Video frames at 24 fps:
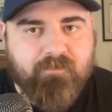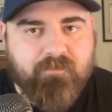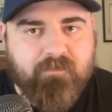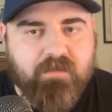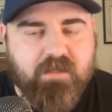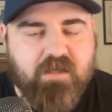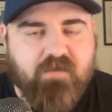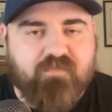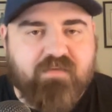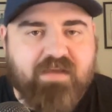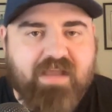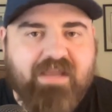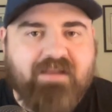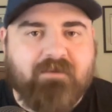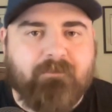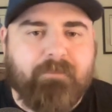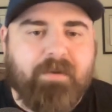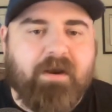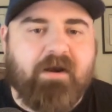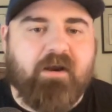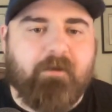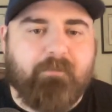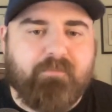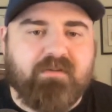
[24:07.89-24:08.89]
if Kaden
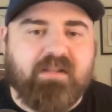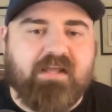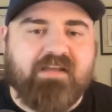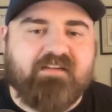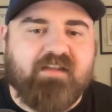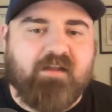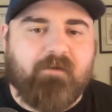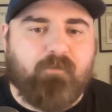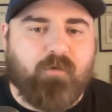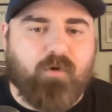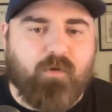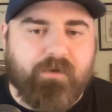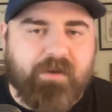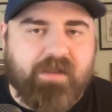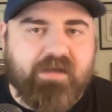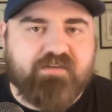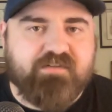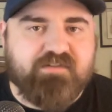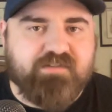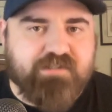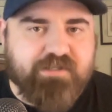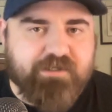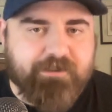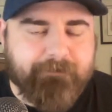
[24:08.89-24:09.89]
Perry plays a role
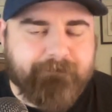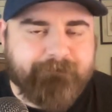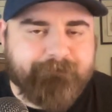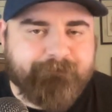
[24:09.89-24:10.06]
next year,